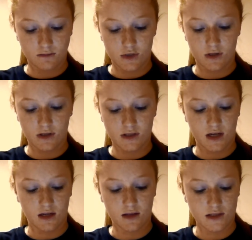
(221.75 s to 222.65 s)
During the
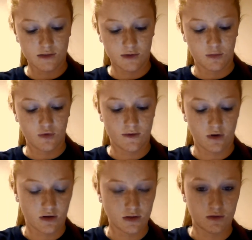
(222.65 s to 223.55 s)
second lesson, we moved
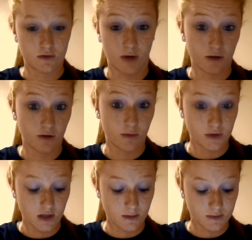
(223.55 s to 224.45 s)
on to regular
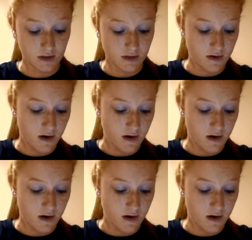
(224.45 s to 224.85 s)
push-ups.